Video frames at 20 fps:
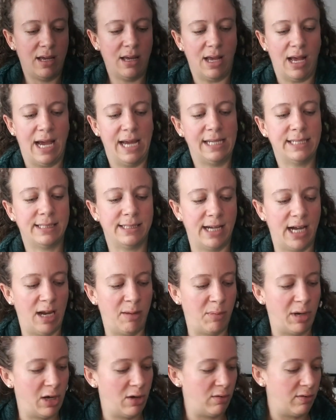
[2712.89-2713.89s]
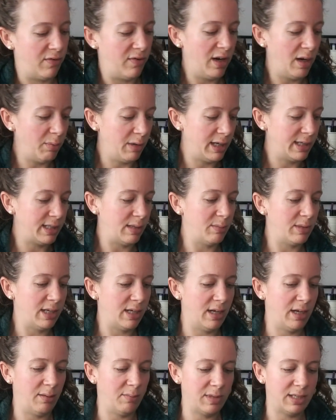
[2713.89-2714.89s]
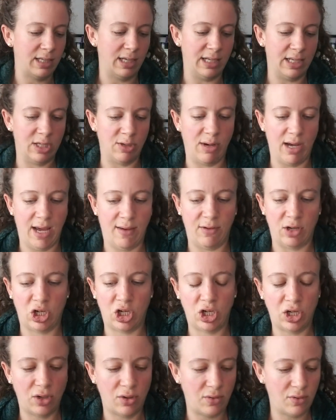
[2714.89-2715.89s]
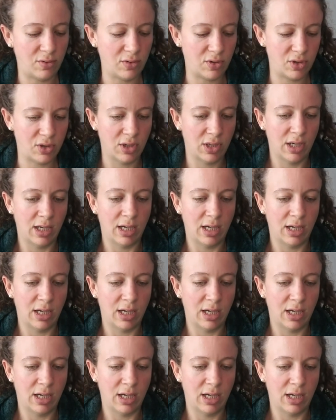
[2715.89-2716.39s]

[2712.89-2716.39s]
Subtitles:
ice dye my own fabric sometimes, and so I have a huge